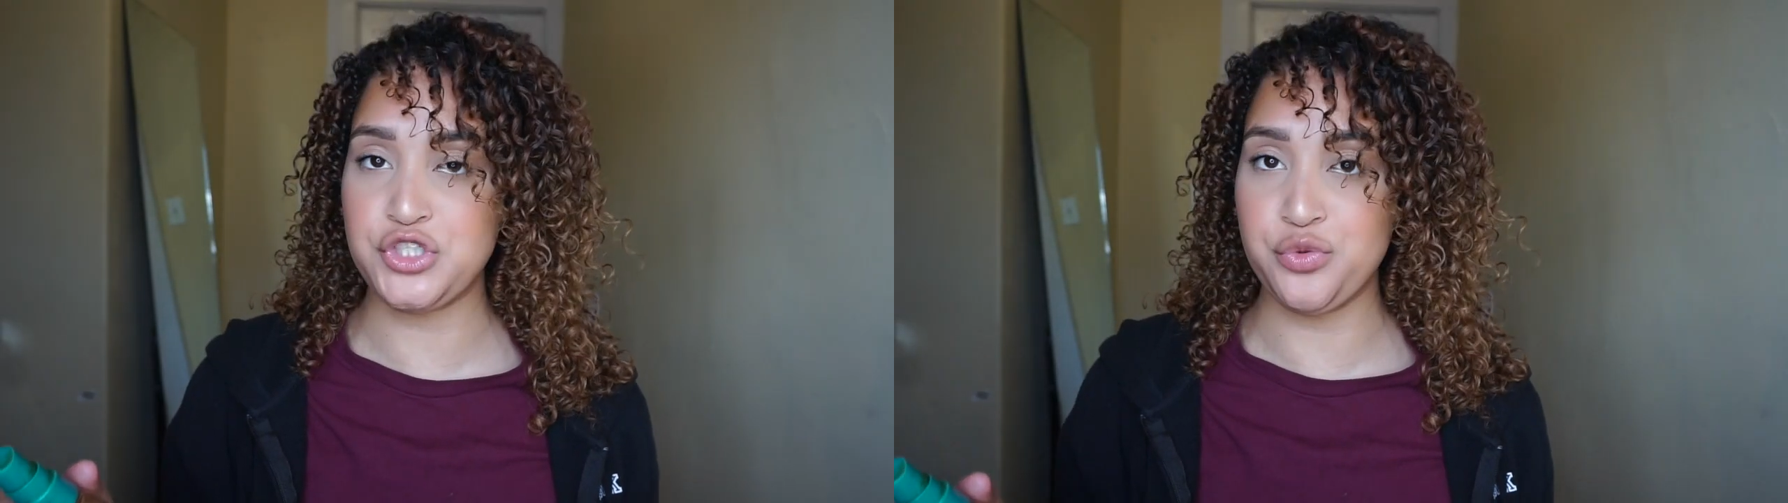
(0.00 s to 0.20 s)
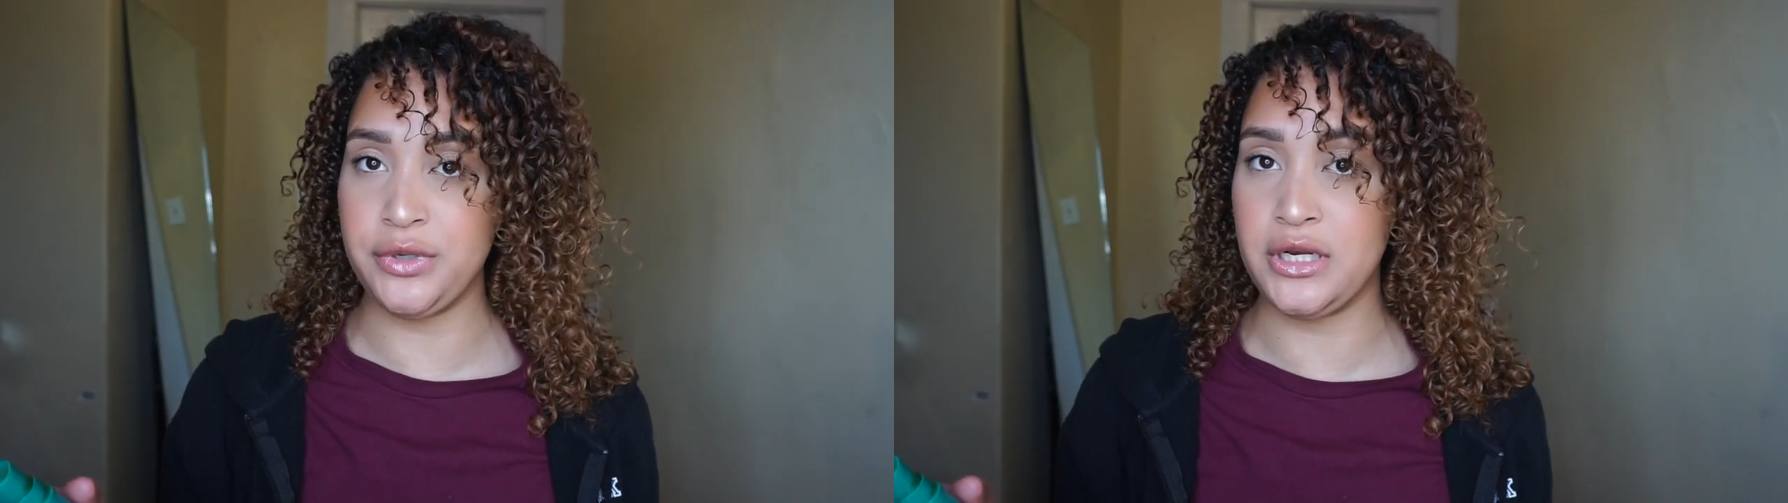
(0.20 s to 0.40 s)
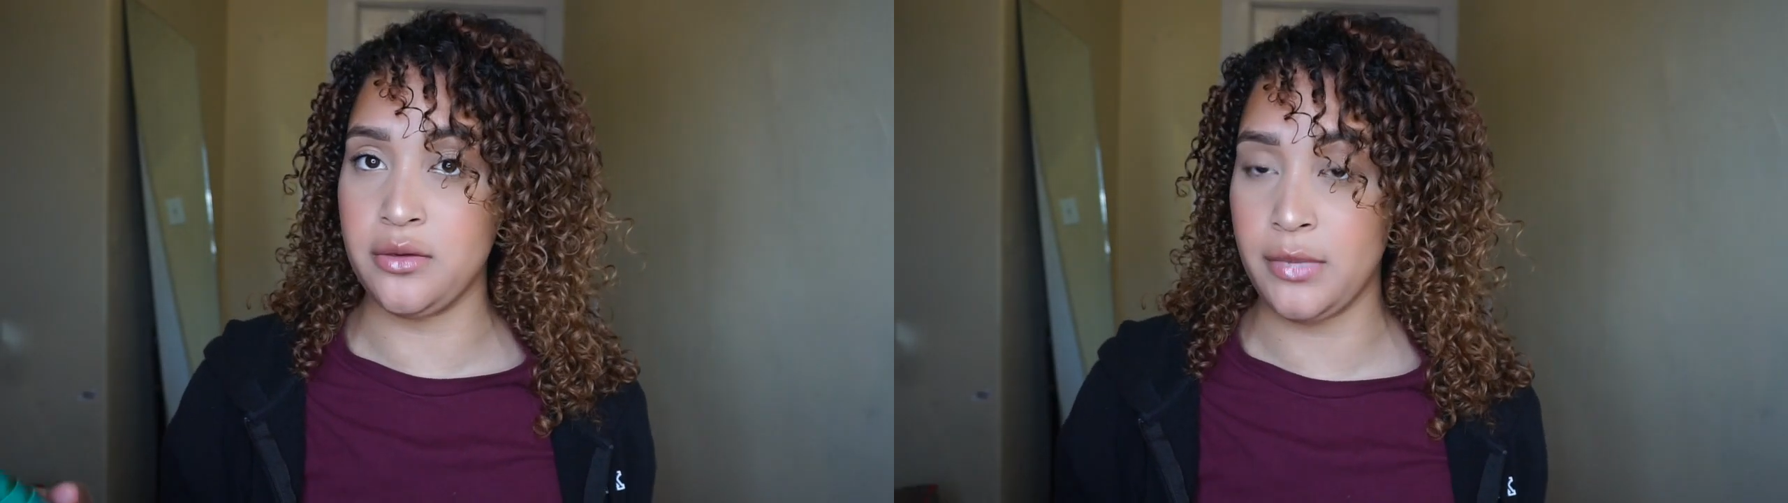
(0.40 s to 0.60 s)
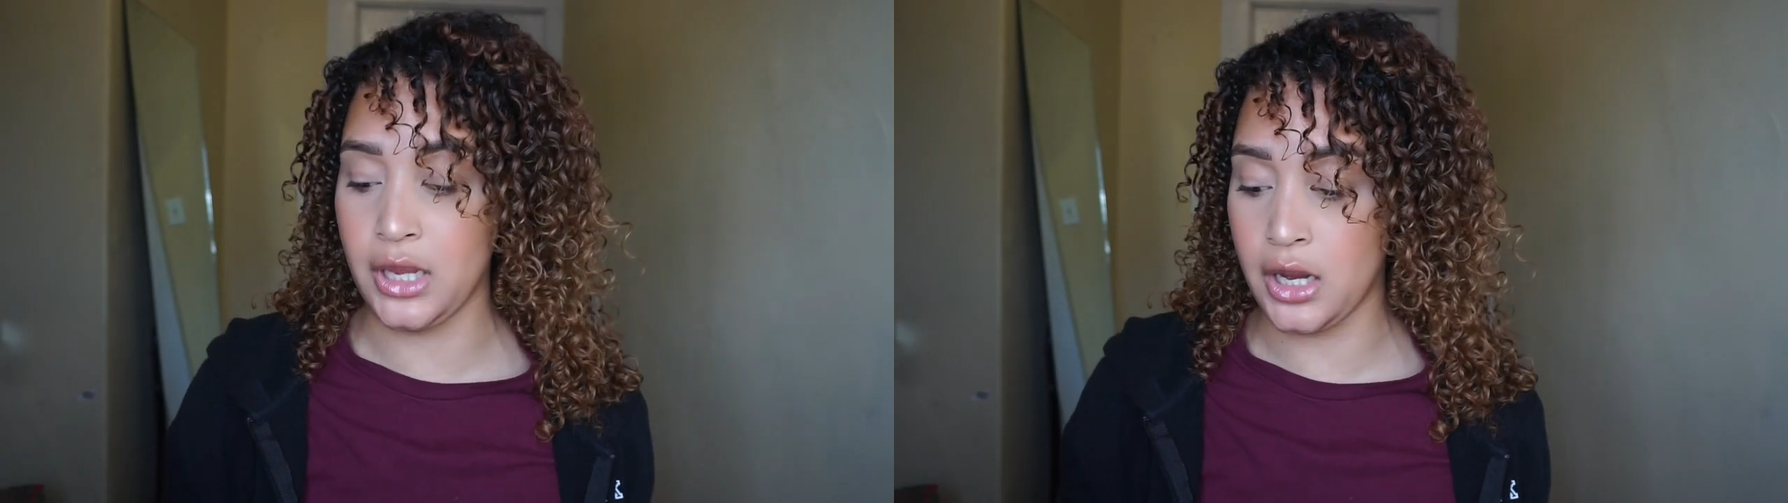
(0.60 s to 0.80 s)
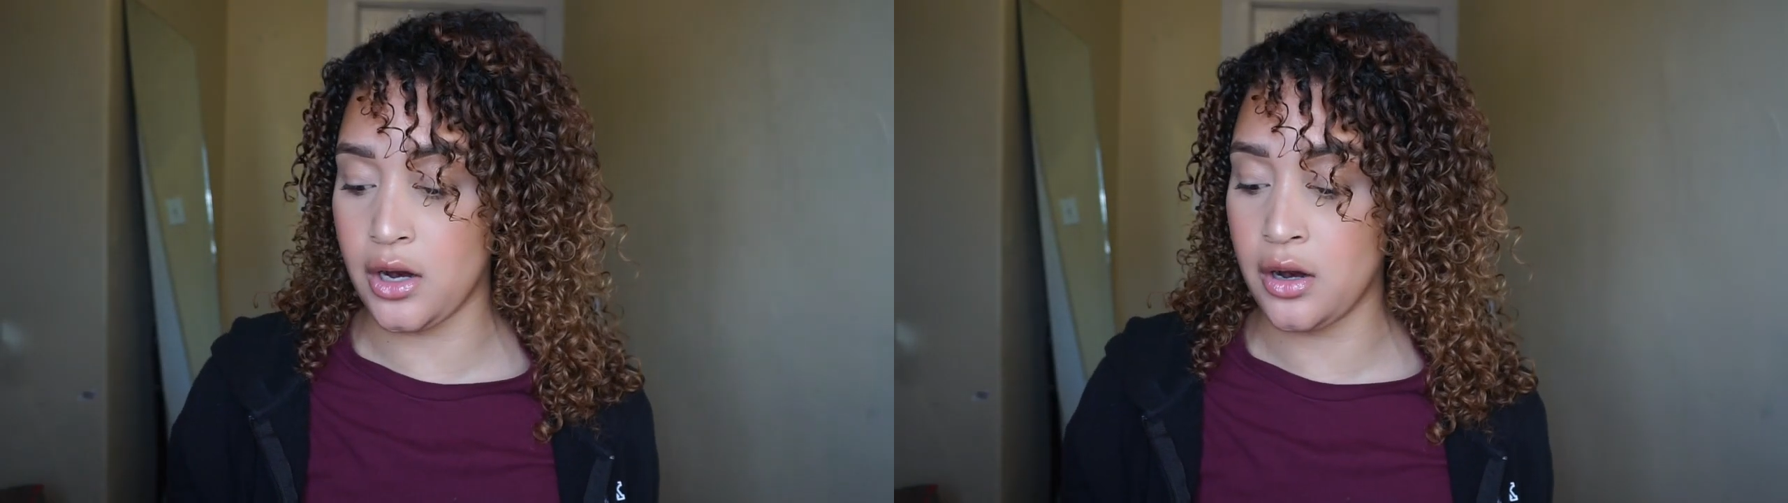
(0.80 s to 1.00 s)
to medium
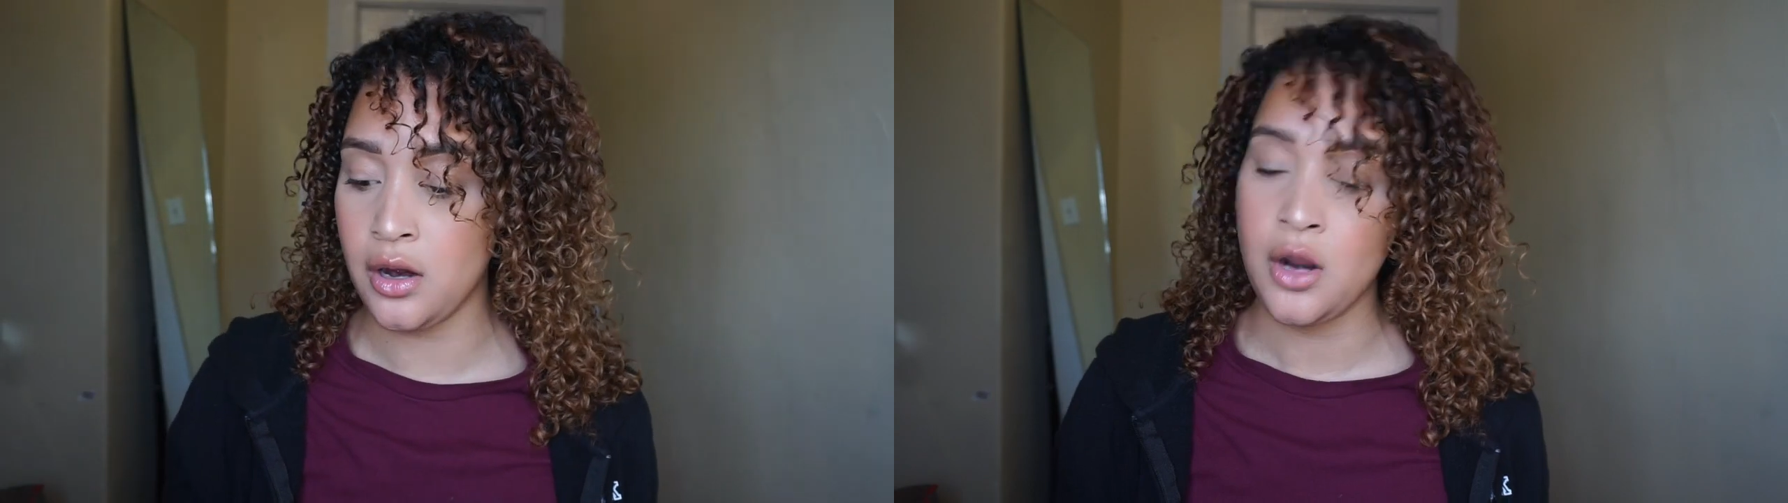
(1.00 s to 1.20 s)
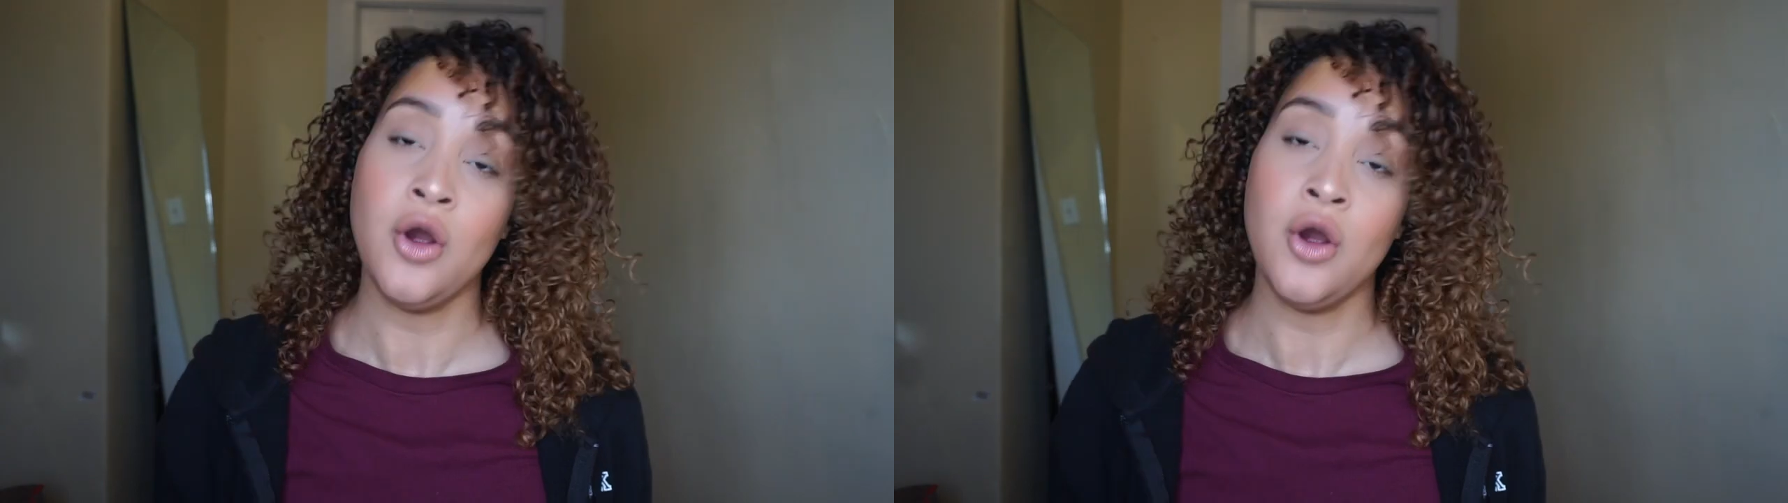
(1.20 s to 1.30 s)
hair,